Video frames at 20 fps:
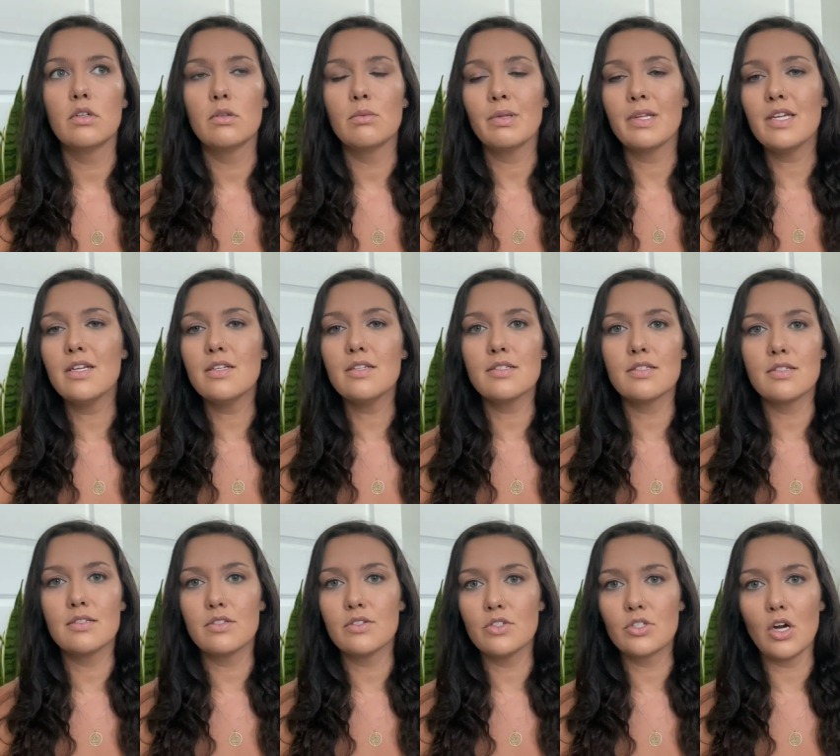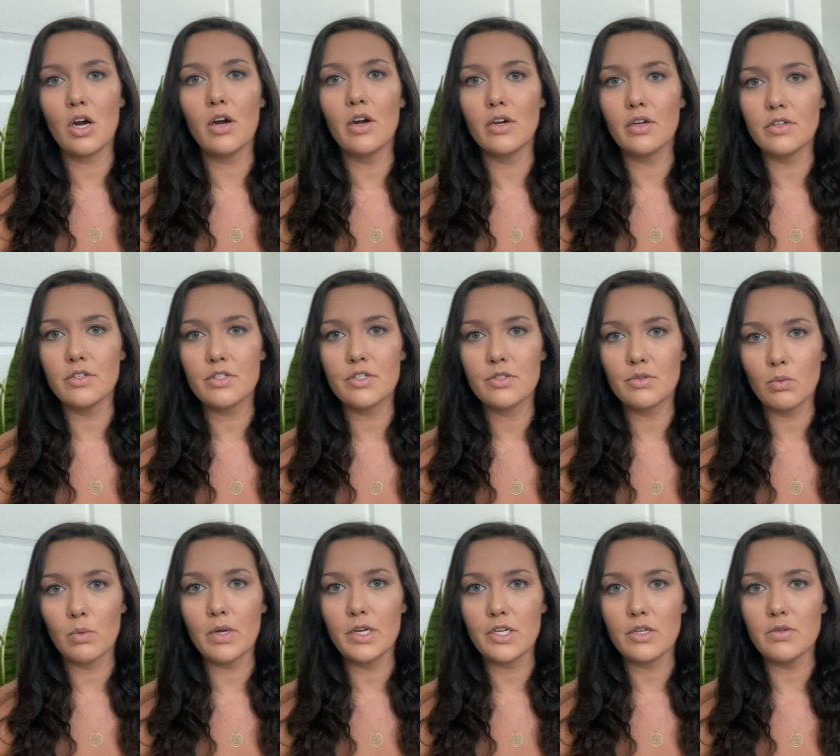please charge
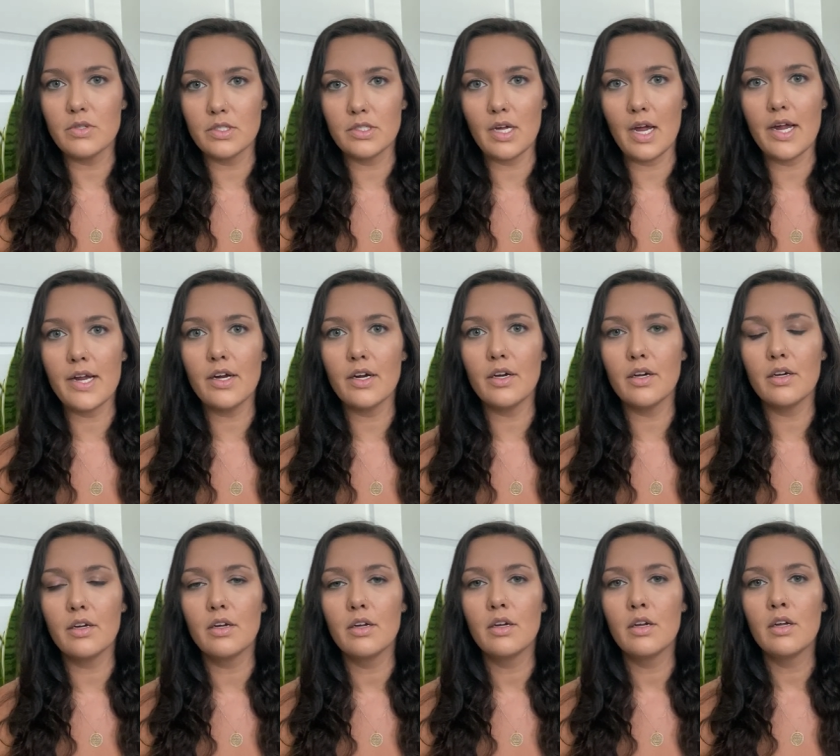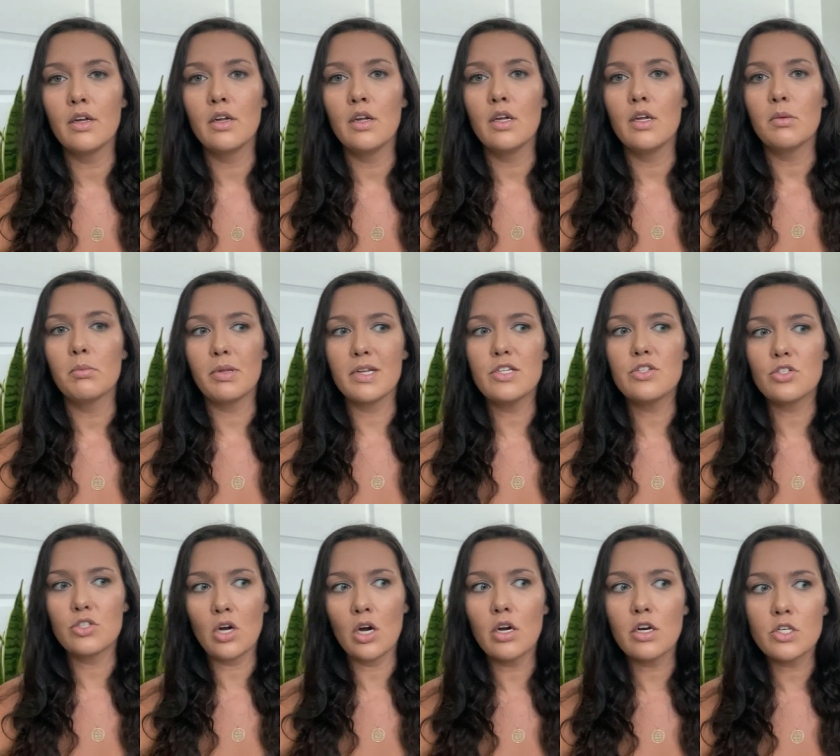what you desire. Please
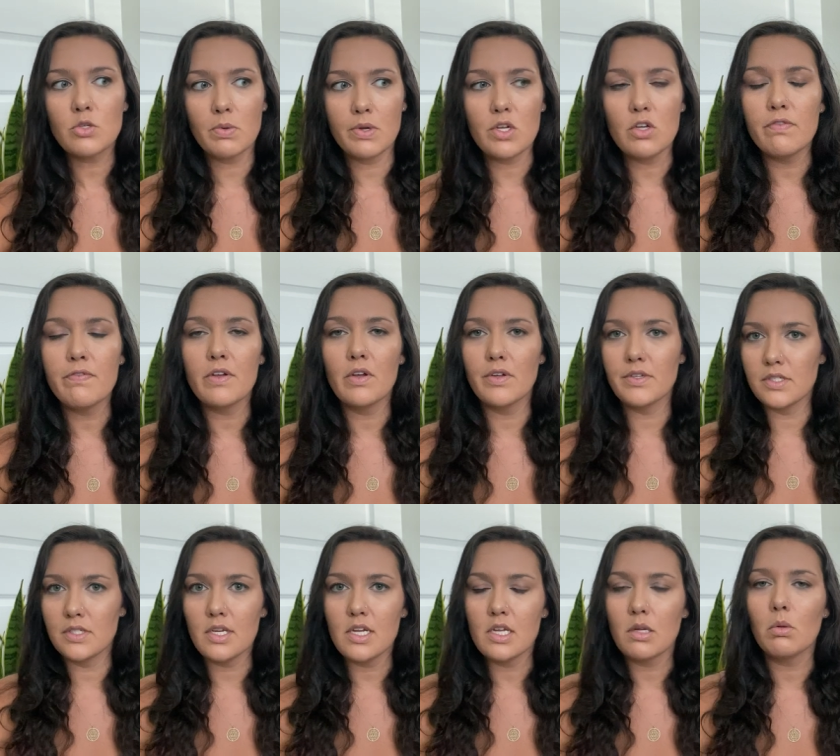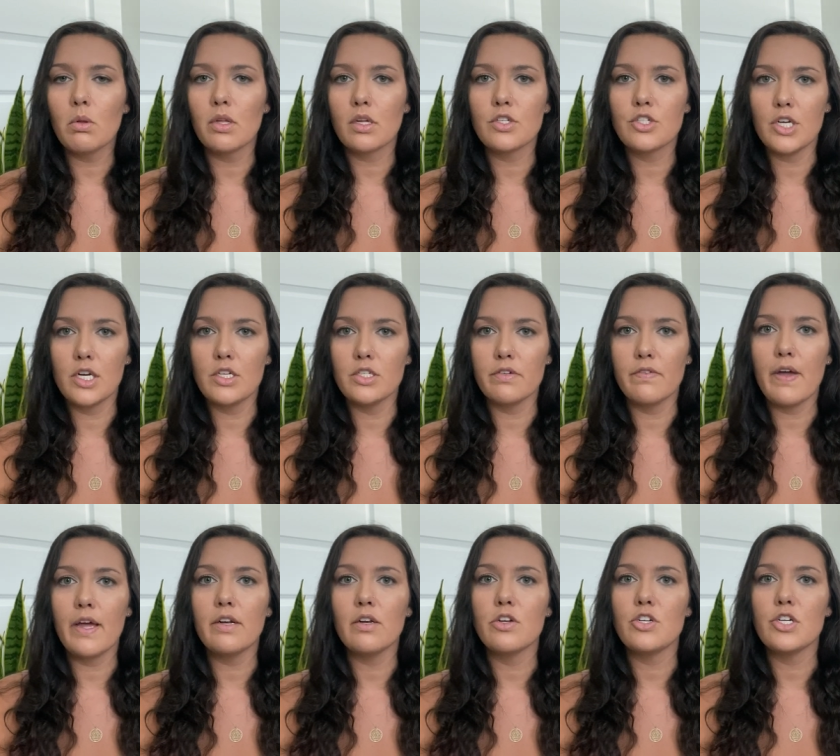charge what you feel is an equal exchange of
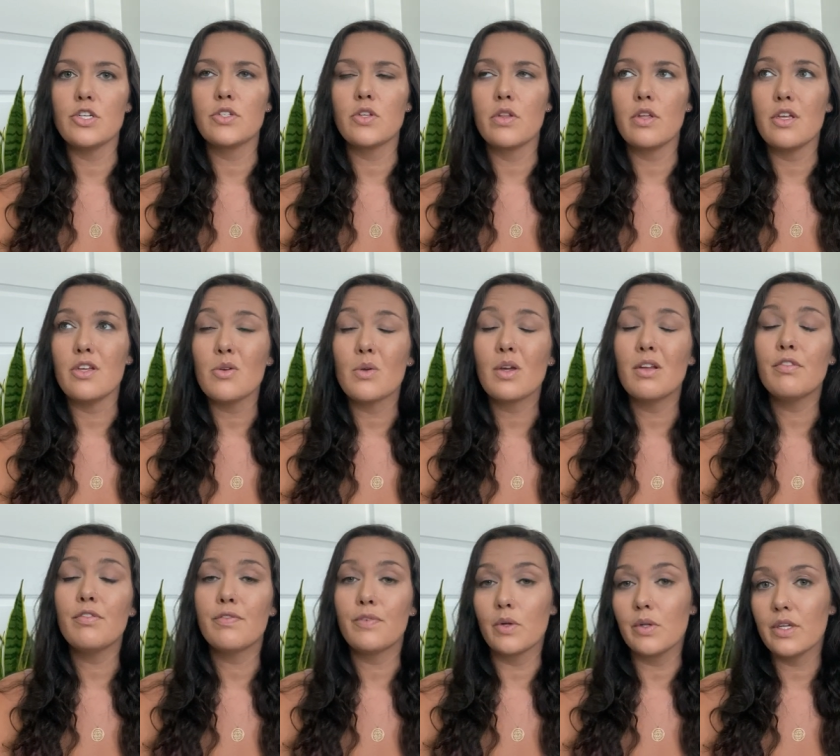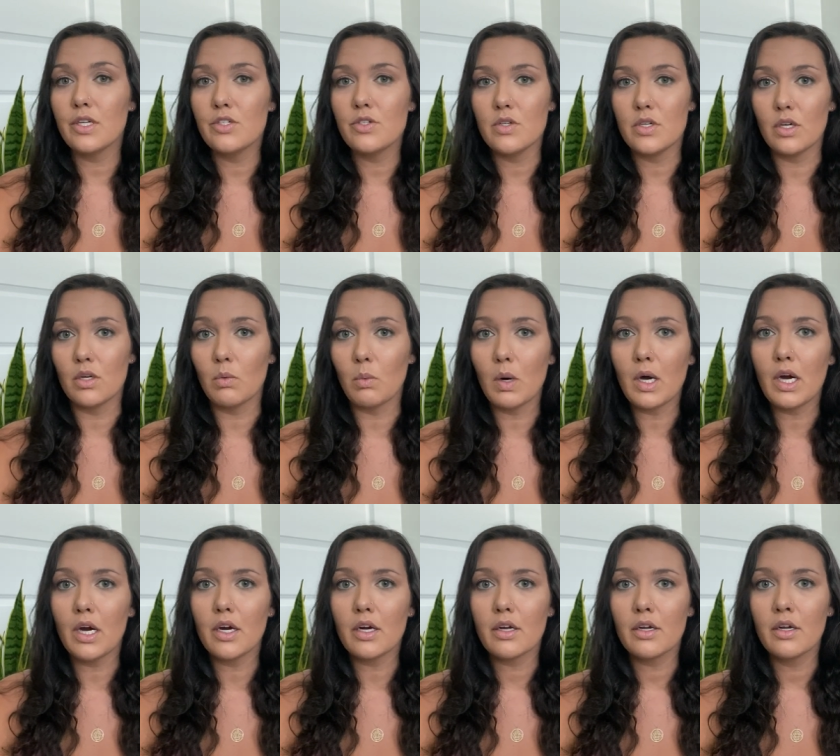energy so that you can fully do your
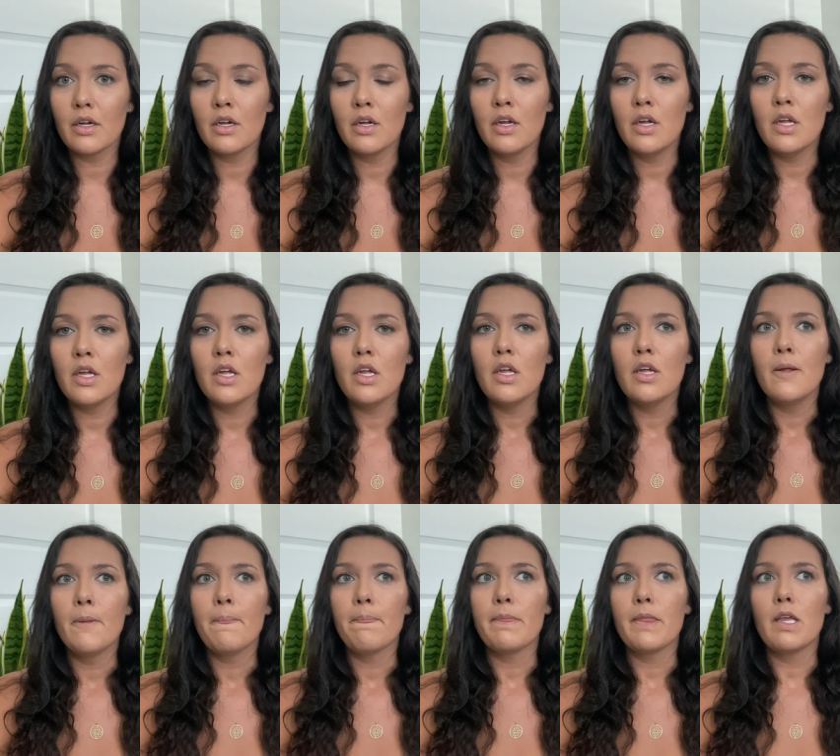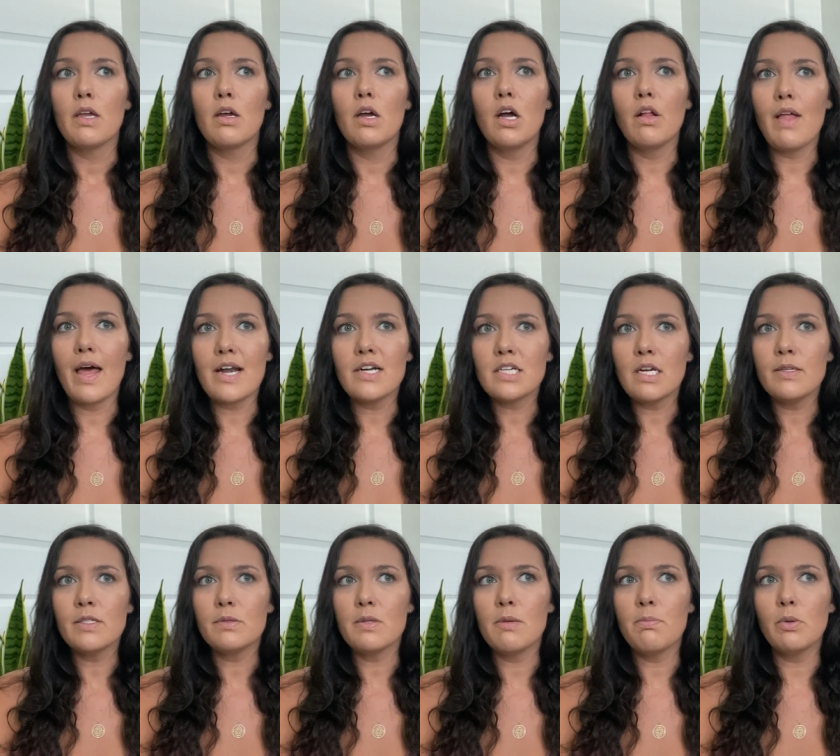work. A lot of
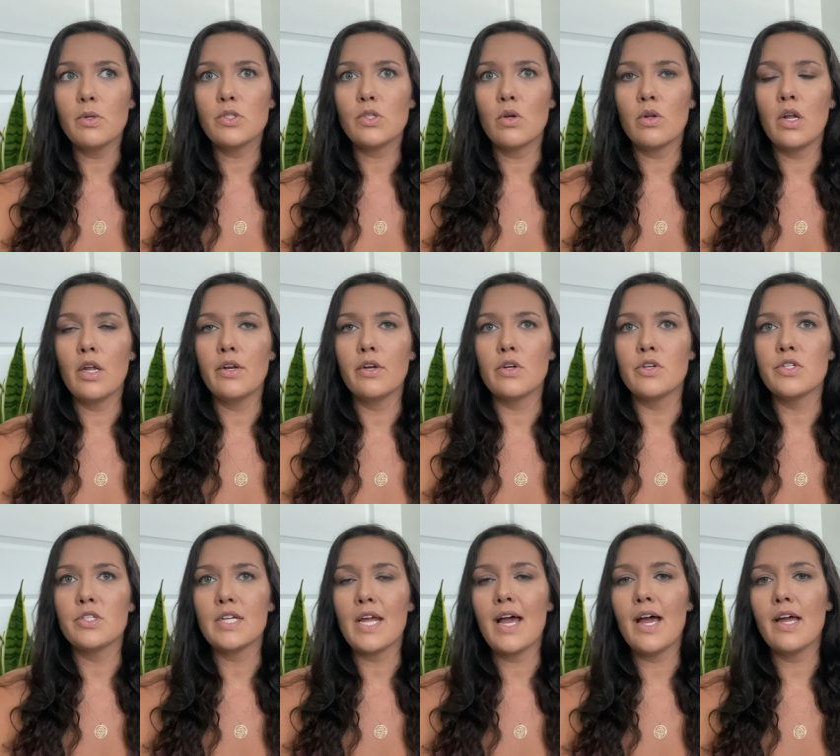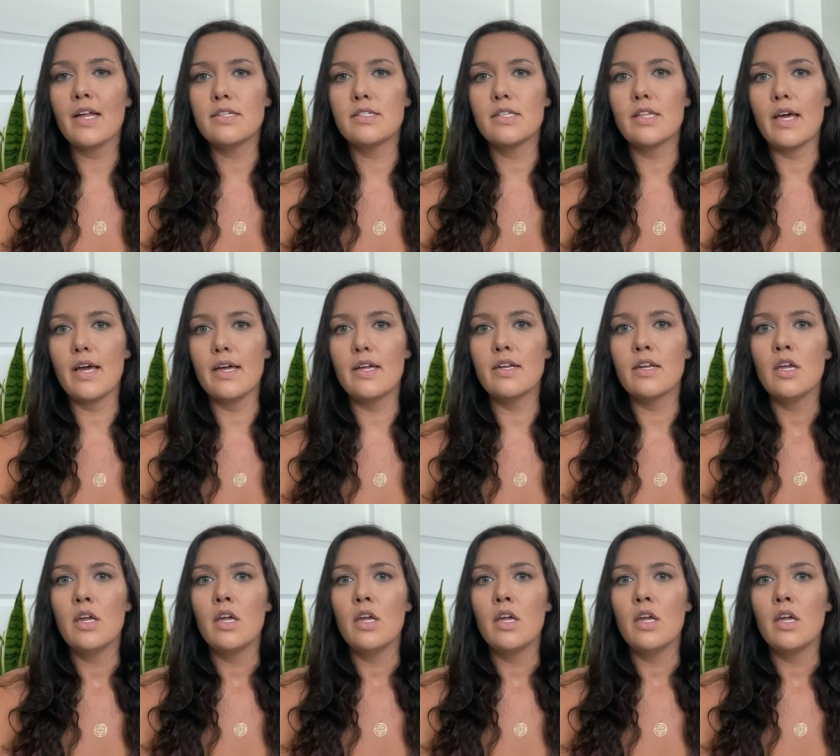times people don't understand that